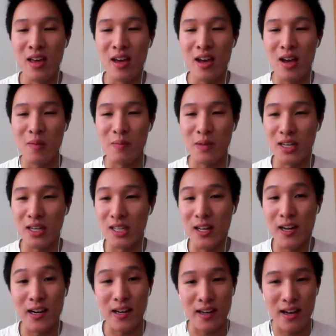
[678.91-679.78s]
Um, you get
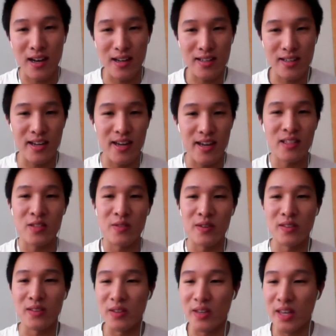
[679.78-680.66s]
a lot of
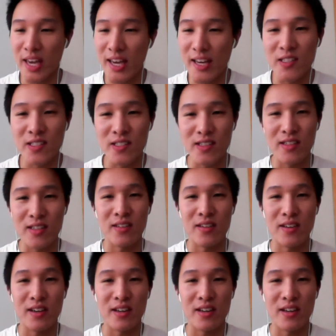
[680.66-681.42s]
context around location.